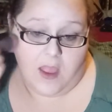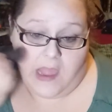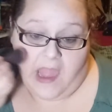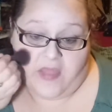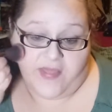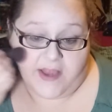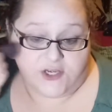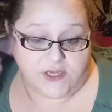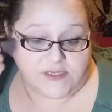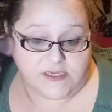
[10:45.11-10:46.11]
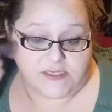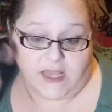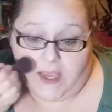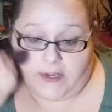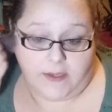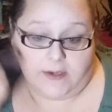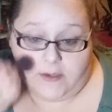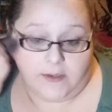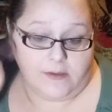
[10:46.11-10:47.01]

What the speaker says: and they just decided